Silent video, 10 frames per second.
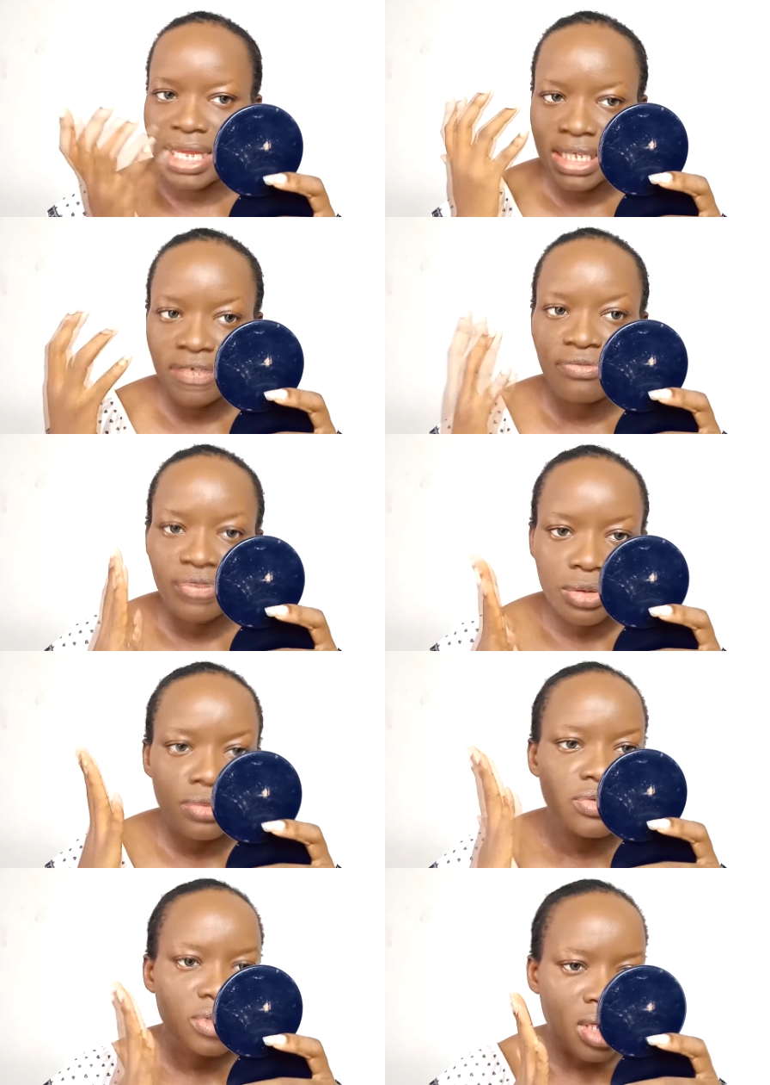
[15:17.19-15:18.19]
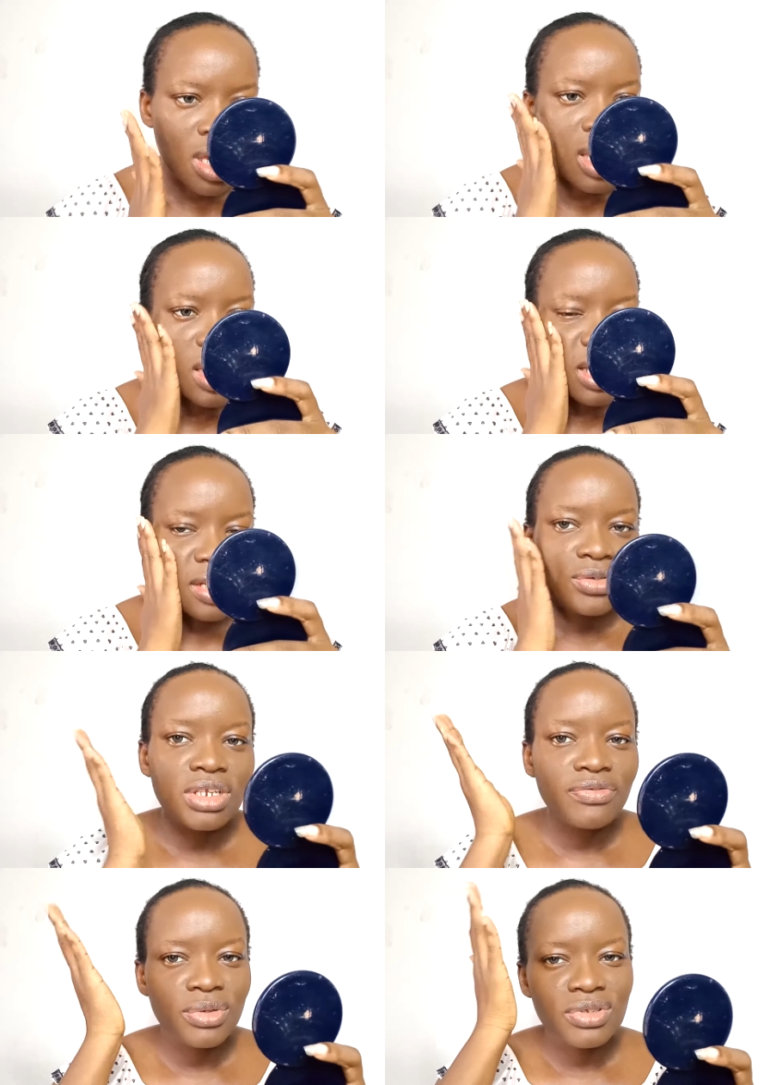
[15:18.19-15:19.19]
Like, it
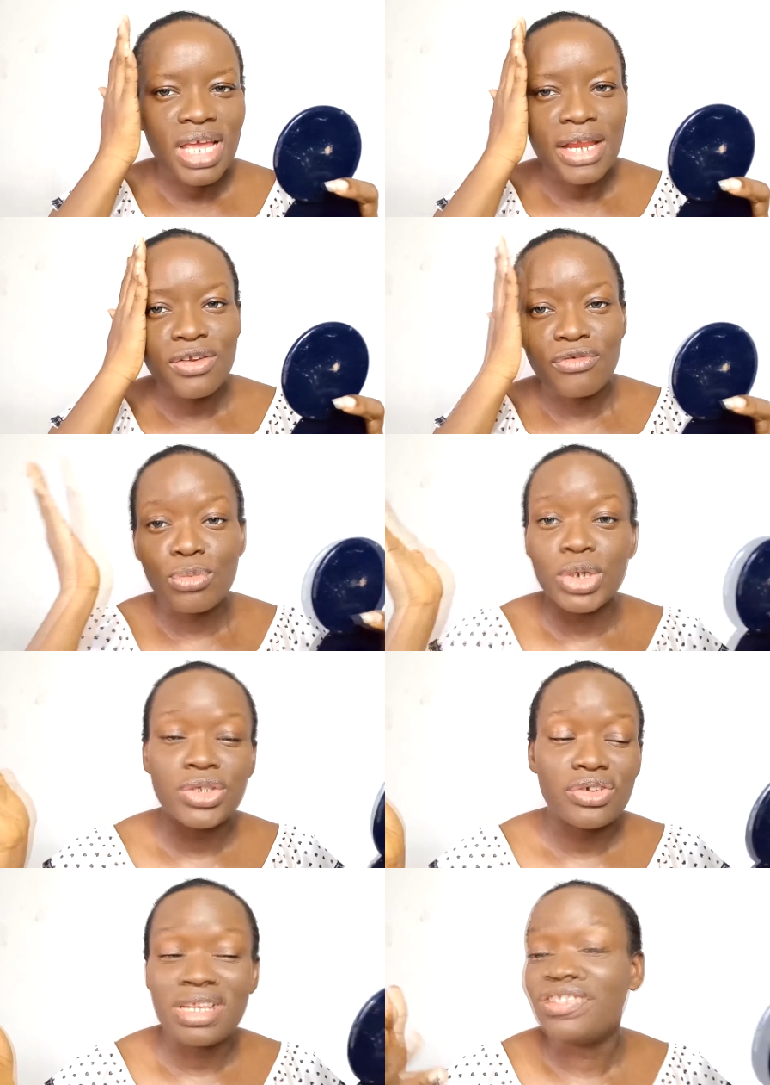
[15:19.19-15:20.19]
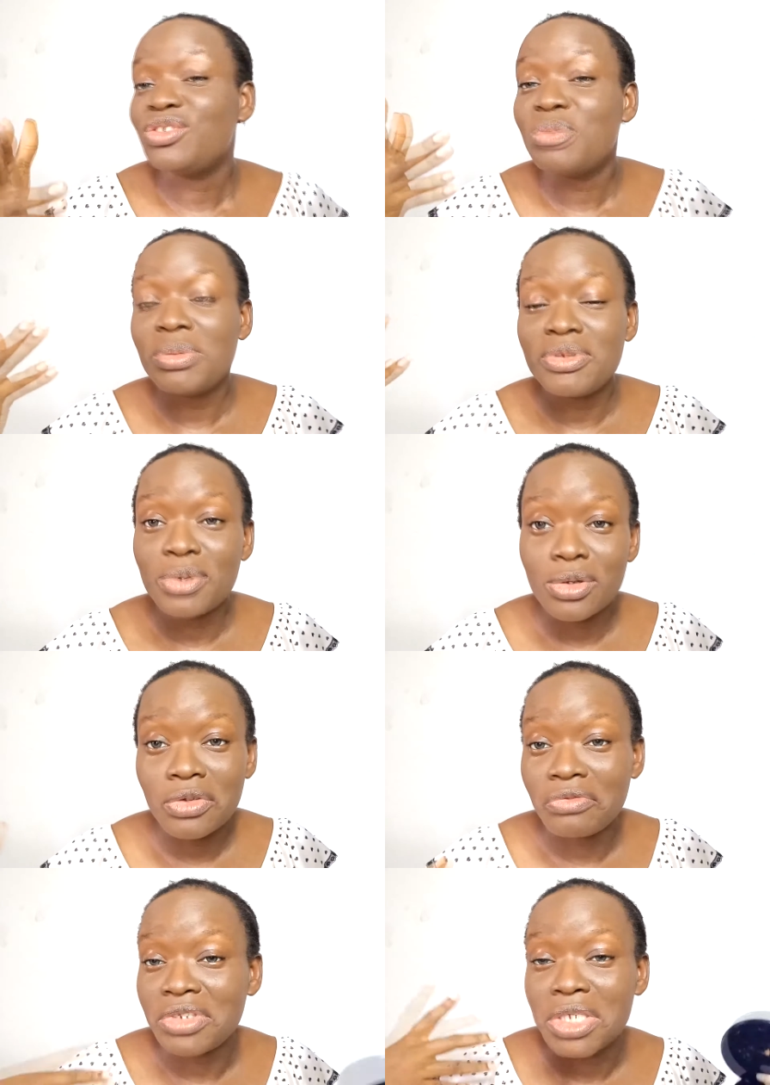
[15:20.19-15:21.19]
actually feels kind of moisturized. I don't know, maybe it's because
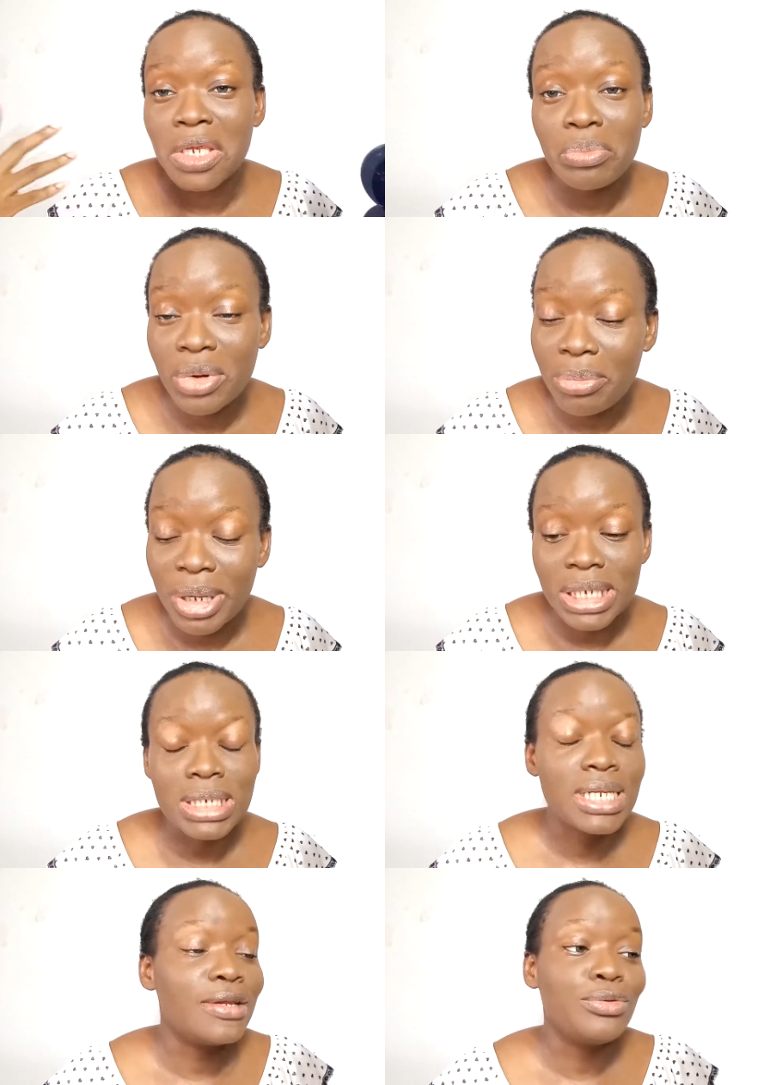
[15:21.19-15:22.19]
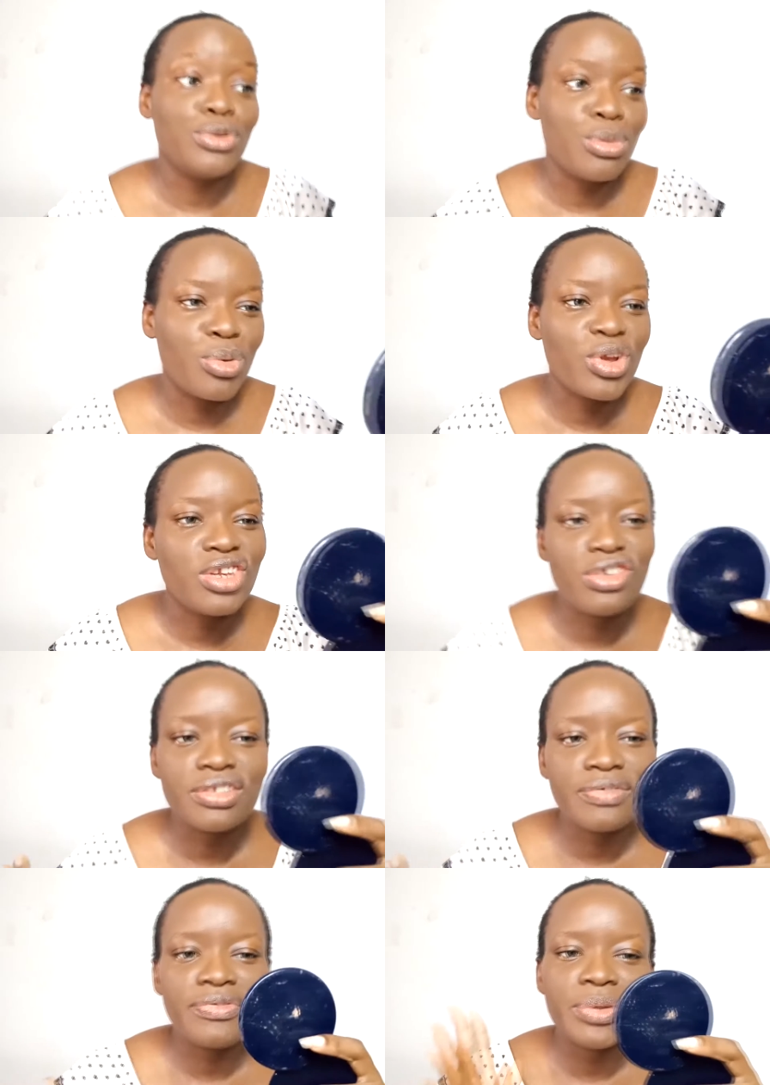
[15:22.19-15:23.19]
of the skin prep I did, I don't know, but it
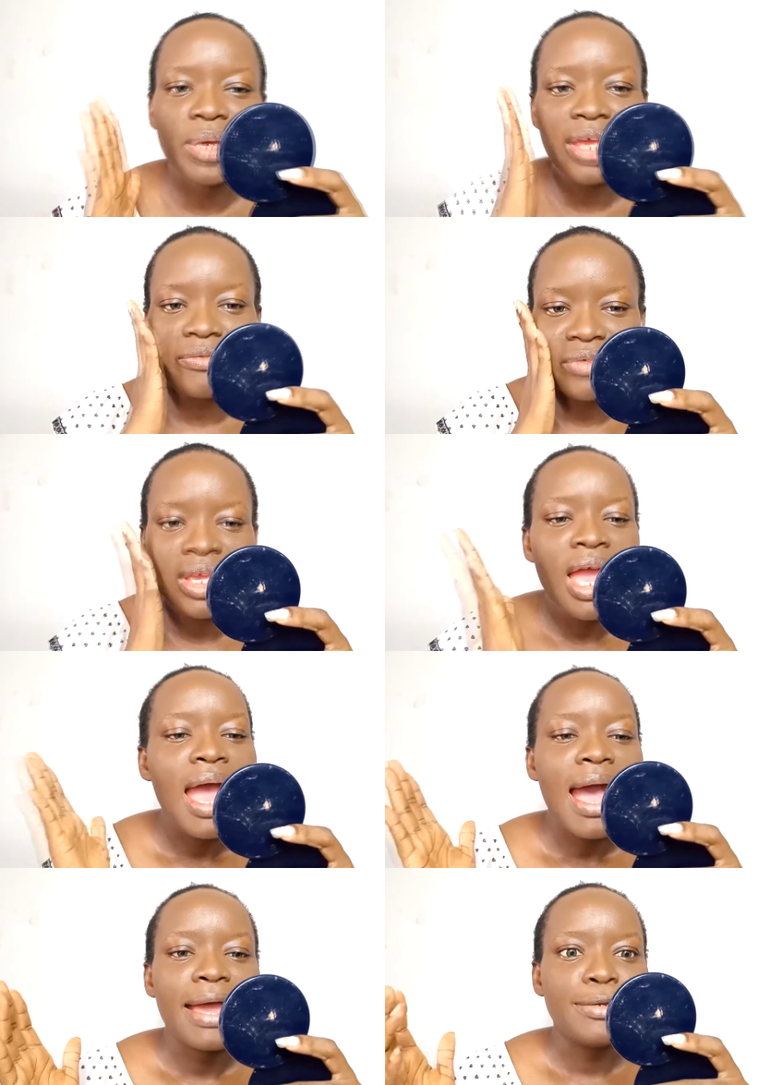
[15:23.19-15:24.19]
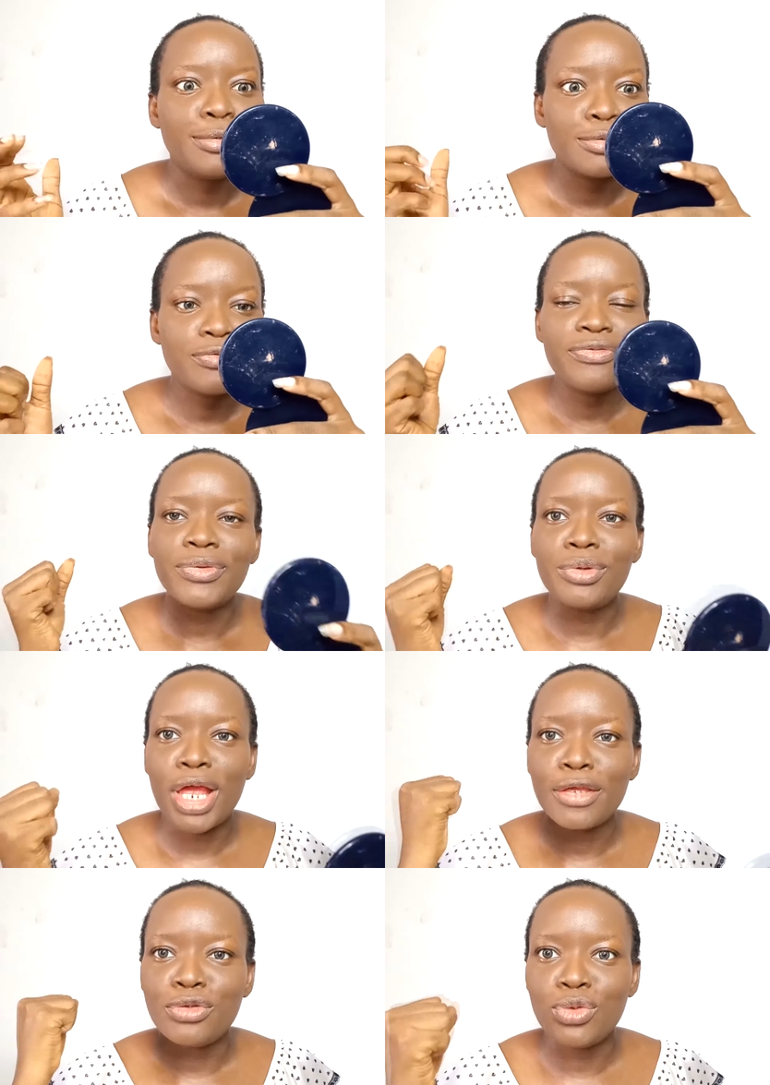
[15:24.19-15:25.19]
doesn't feel heavy and it doesn't feel
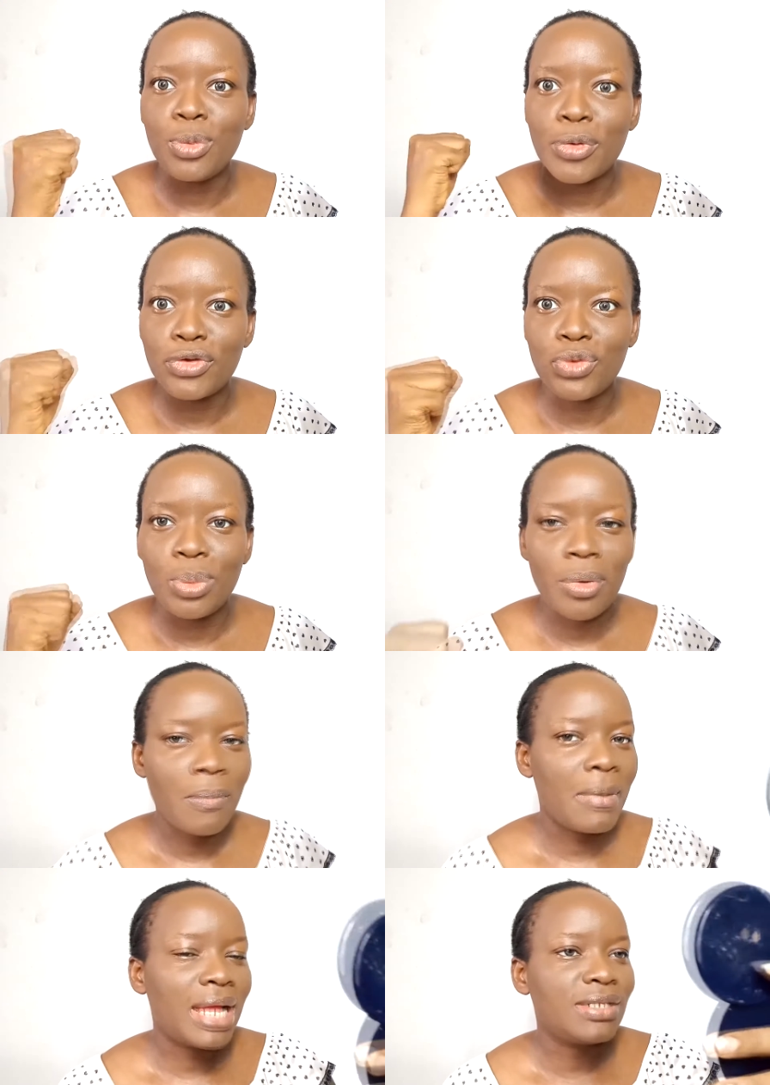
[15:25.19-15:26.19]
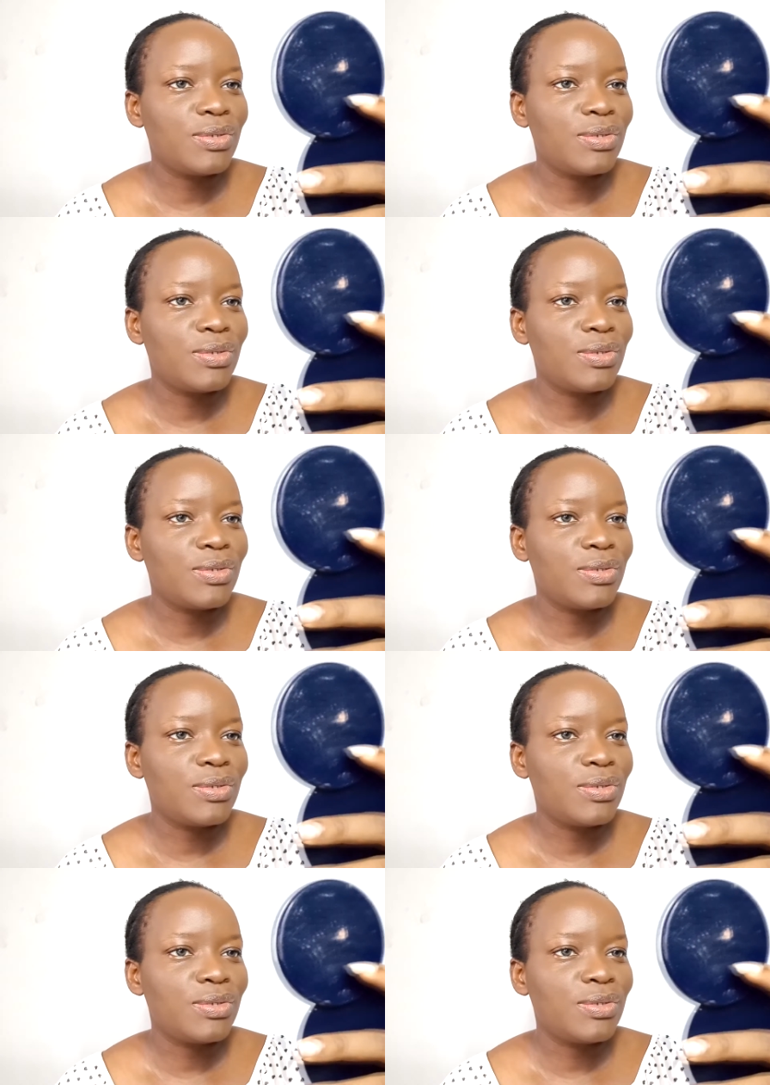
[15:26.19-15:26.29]
like super matte.